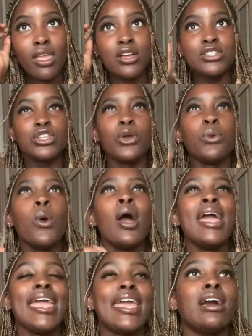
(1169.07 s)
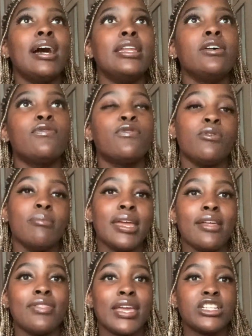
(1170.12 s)
So it kind of, for me,
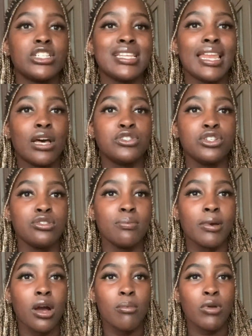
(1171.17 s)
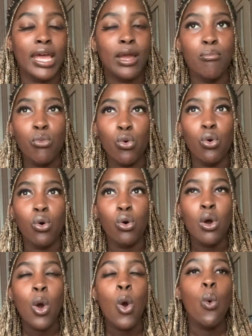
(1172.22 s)
I think it just allows you to become like a
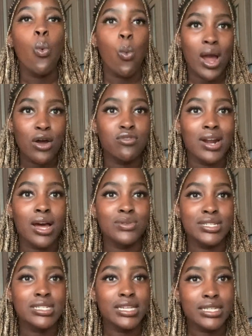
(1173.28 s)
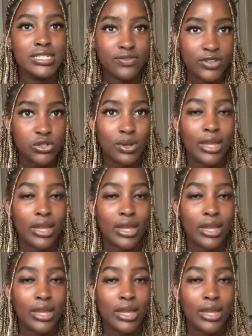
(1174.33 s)
more well-rounded individual.